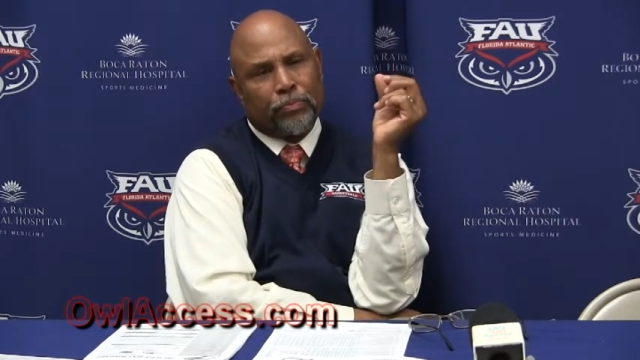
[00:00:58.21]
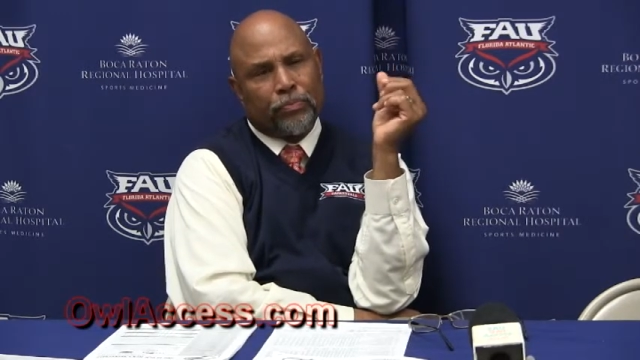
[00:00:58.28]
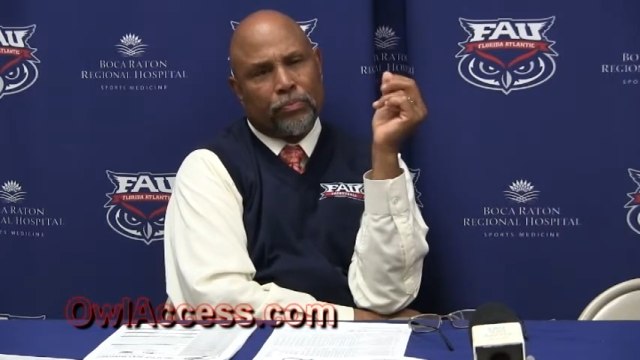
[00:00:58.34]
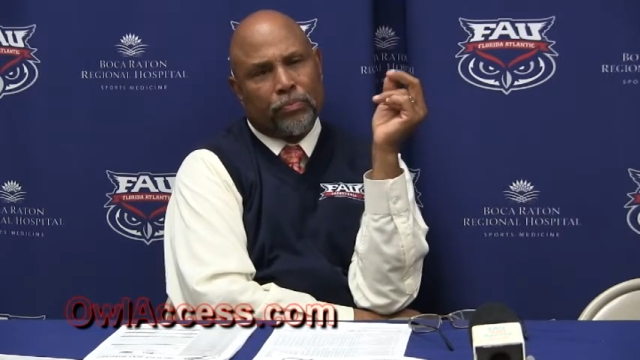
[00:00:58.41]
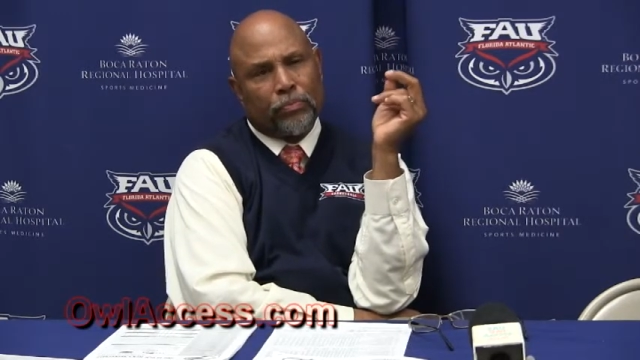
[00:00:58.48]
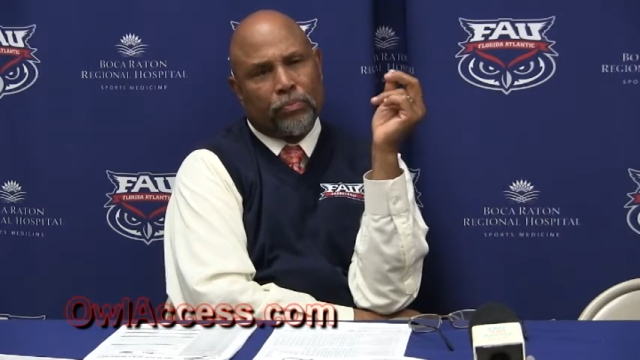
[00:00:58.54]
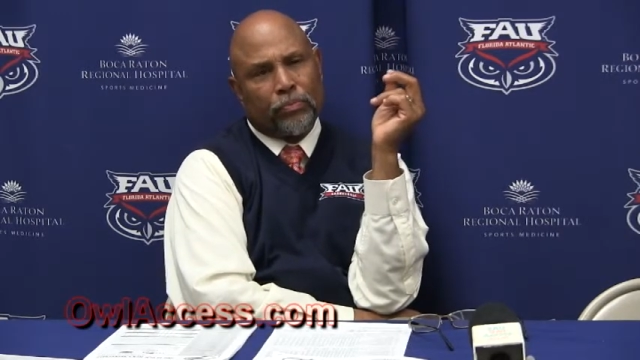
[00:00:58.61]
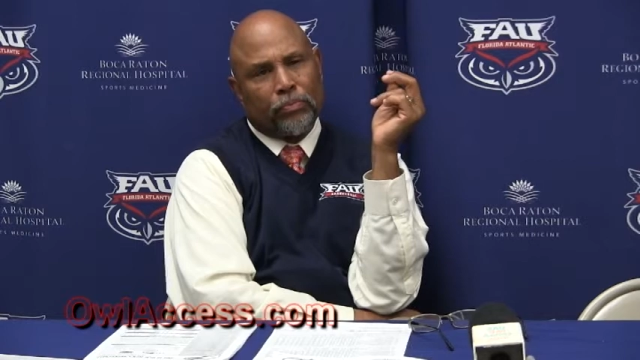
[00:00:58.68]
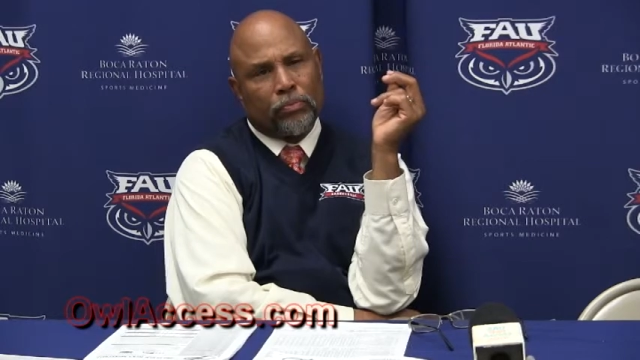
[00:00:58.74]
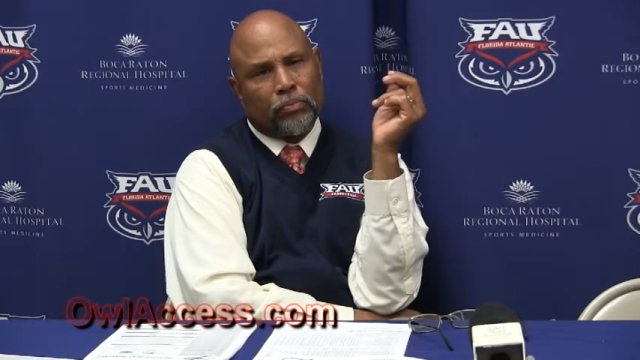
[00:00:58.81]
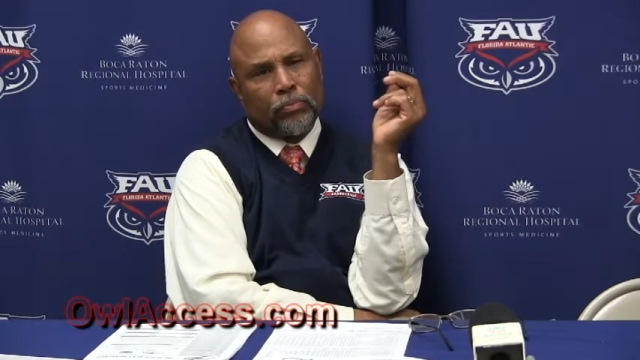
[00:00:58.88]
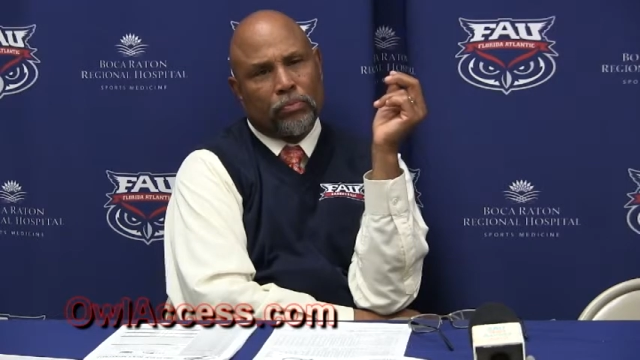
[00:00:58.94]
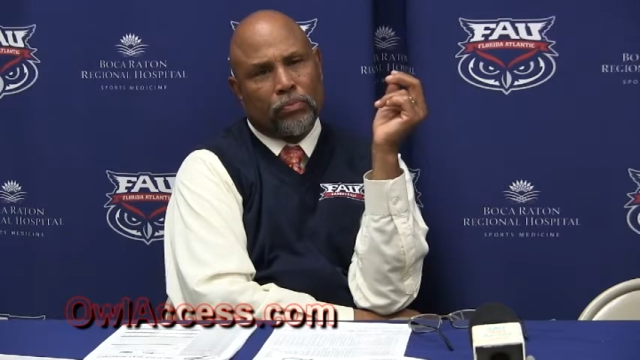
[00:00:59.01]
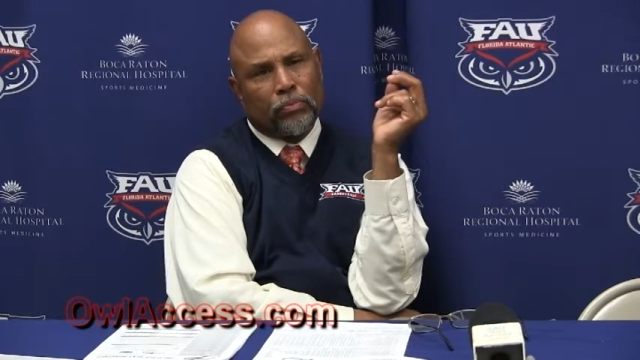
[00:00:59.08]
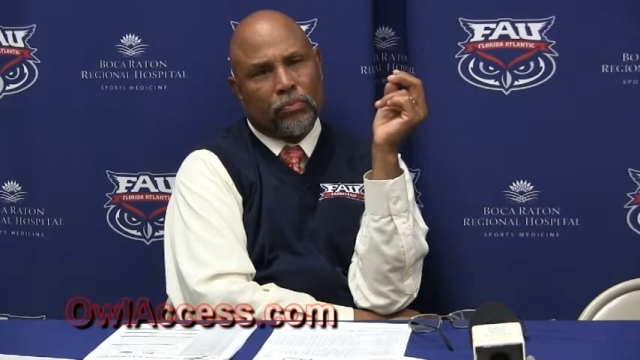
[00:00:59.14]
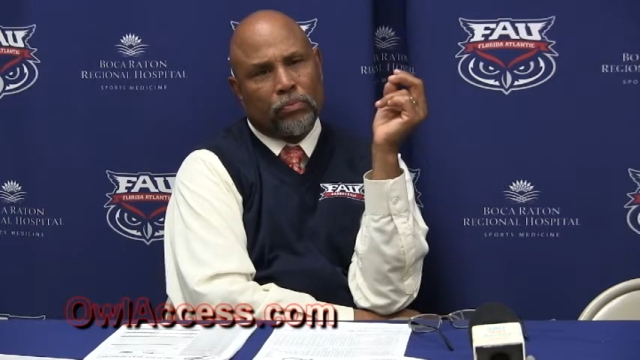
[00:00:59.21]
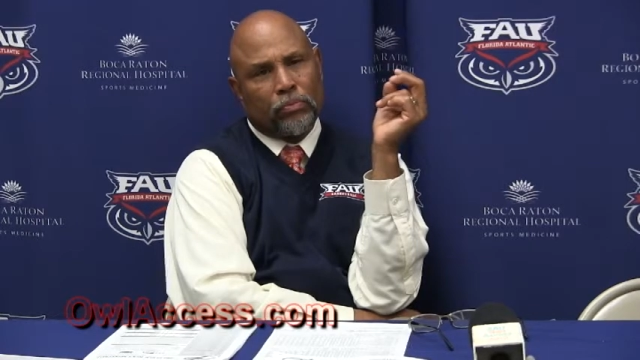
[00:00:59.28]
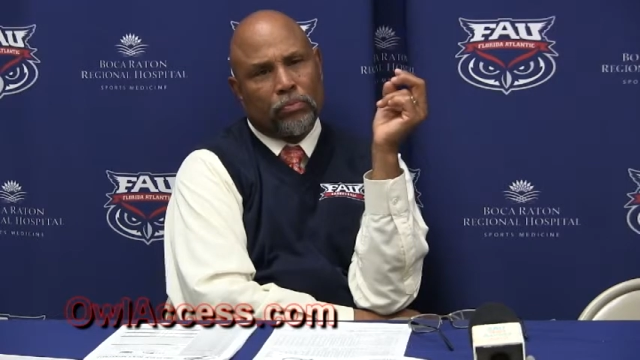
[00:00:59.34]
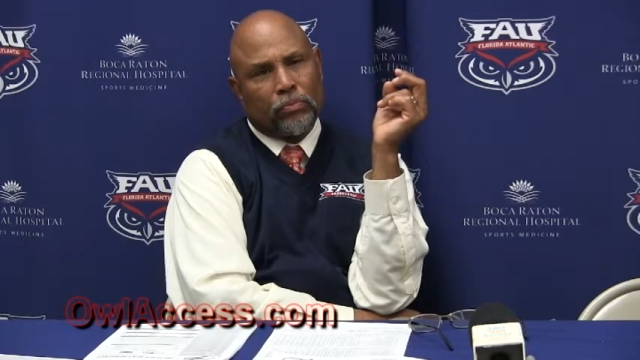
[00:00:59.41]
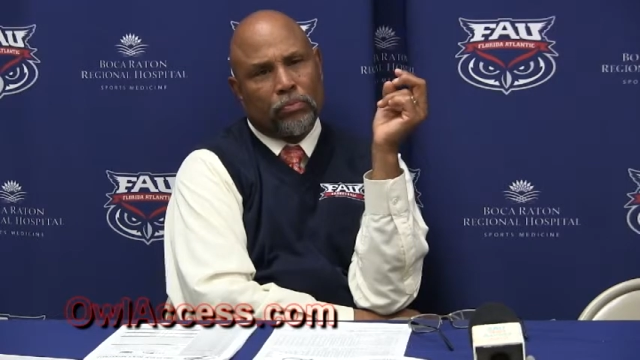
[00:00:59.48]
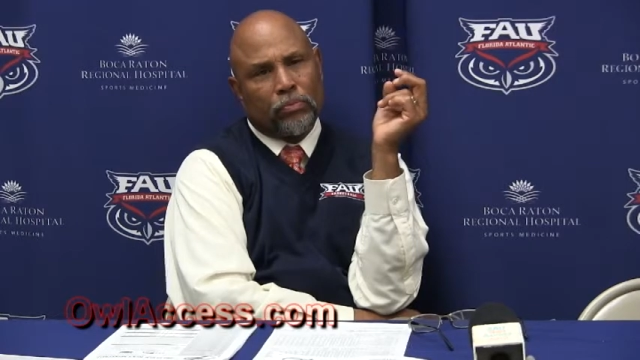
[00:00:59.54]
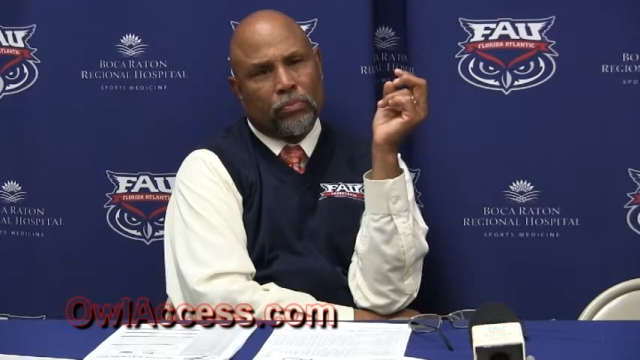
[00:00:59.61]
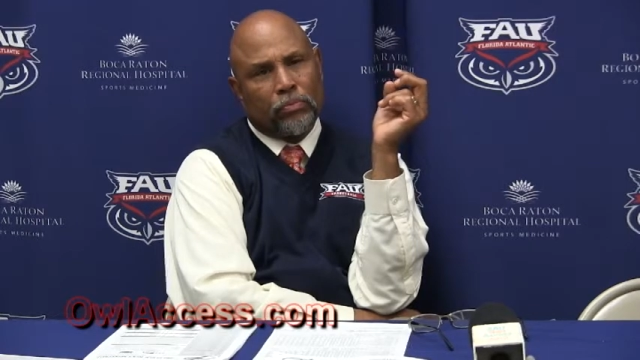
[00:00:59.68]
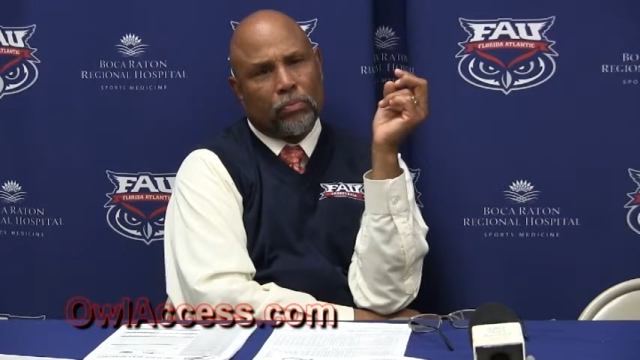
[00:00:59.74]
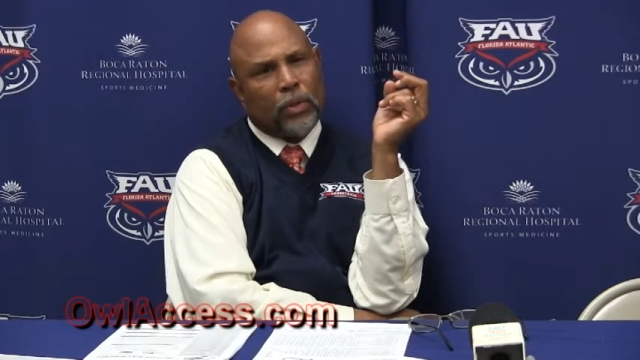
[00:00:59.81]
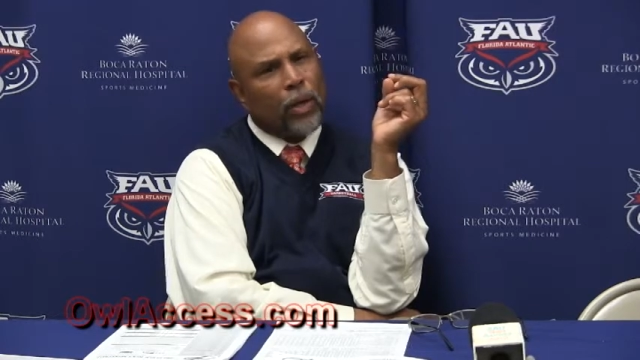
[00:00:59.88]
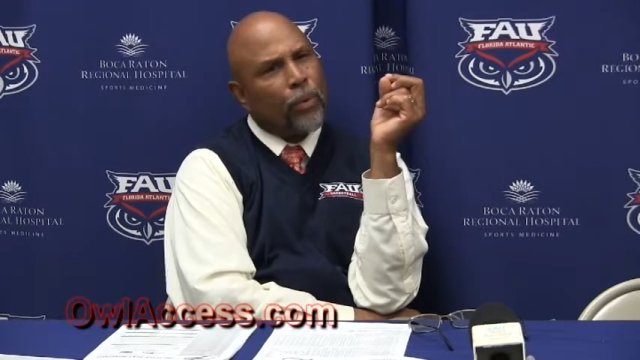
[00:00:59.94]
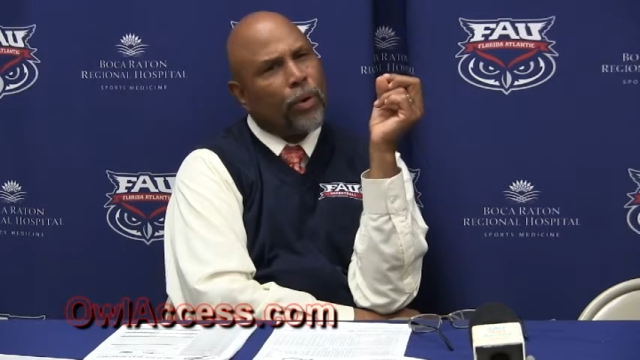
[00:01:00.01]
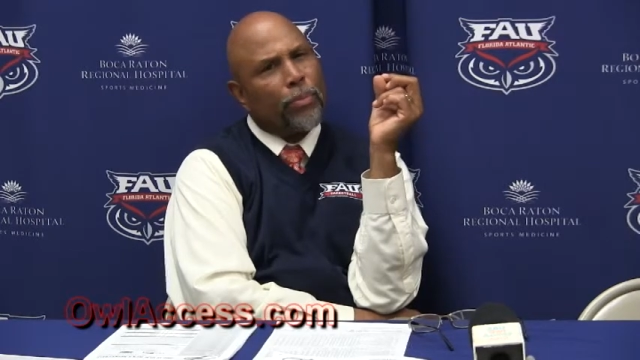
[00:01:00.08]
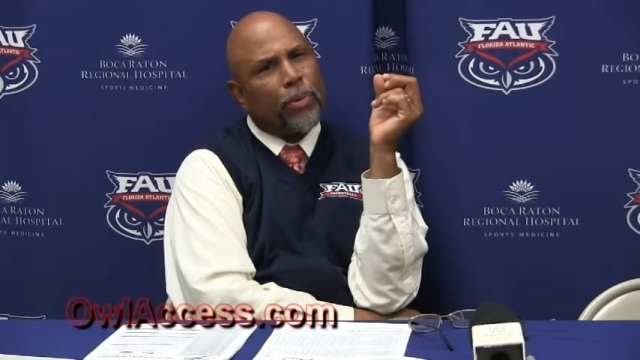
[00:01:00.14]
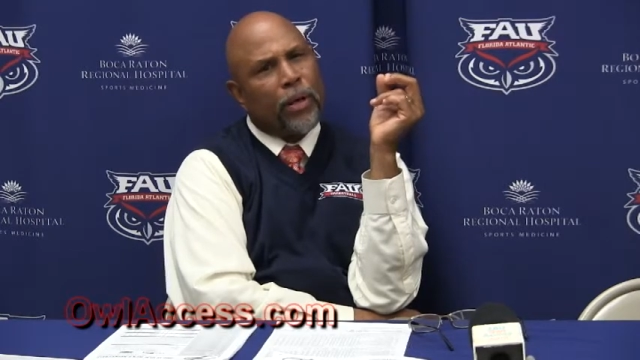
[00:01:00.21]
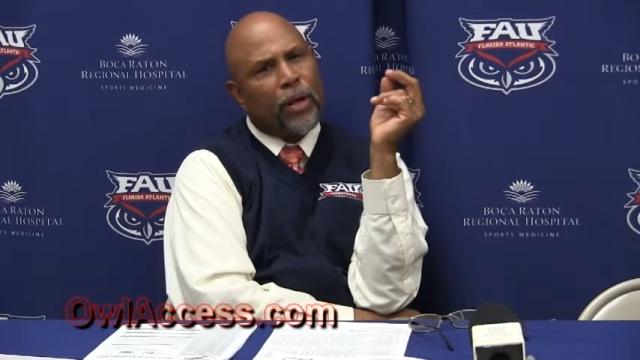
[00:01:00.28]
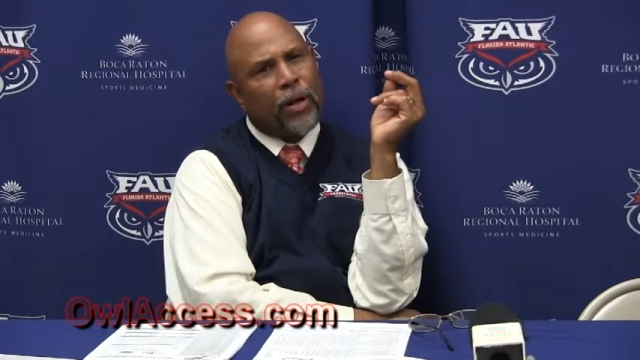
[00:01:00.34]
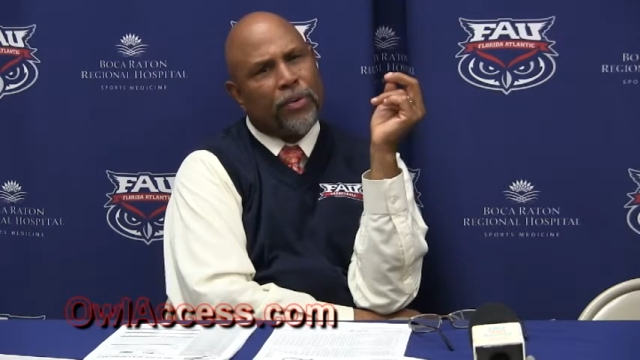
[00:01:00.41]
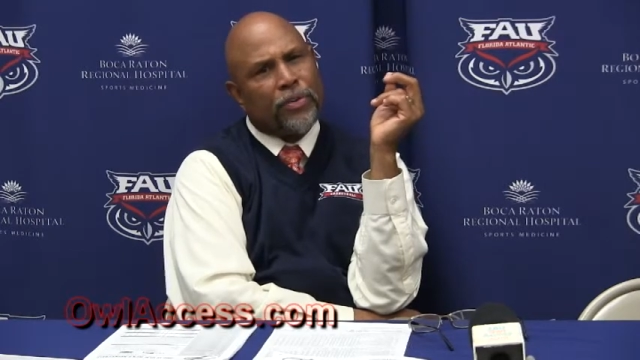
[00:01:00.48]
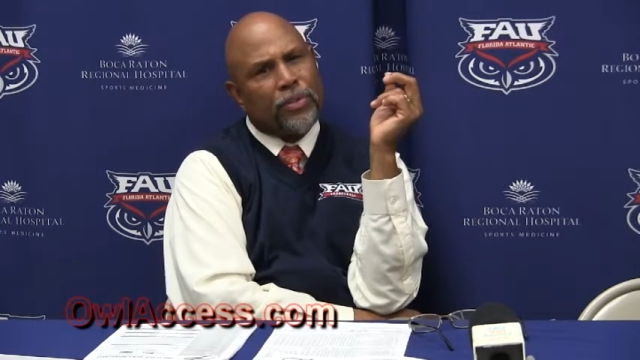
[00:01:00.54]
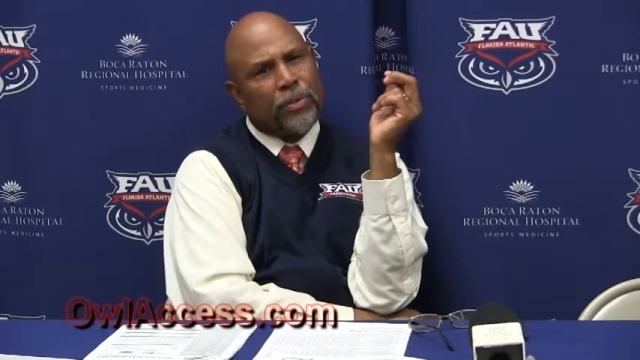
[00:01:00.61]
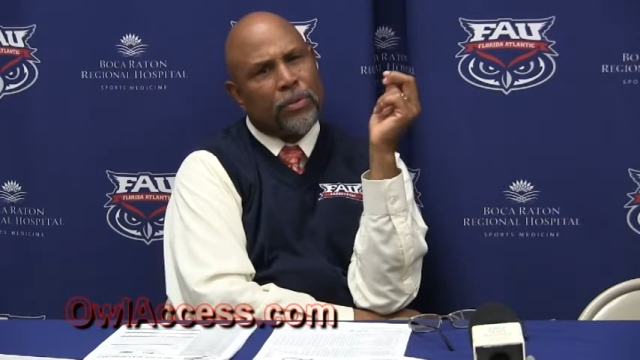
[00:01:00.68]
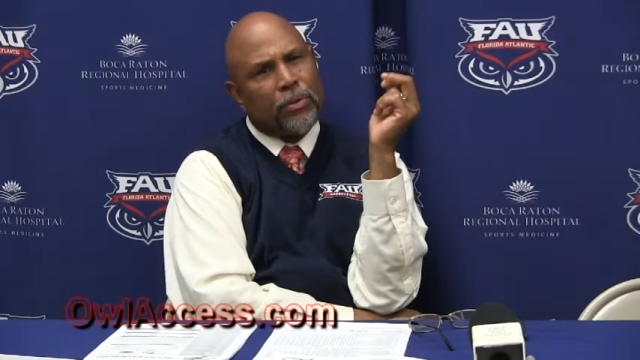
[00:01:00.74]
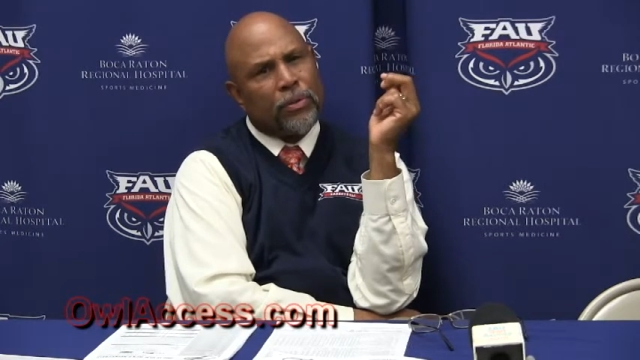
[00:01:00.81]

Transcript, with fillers: You think you are a to try the playoffs? At what playoffs?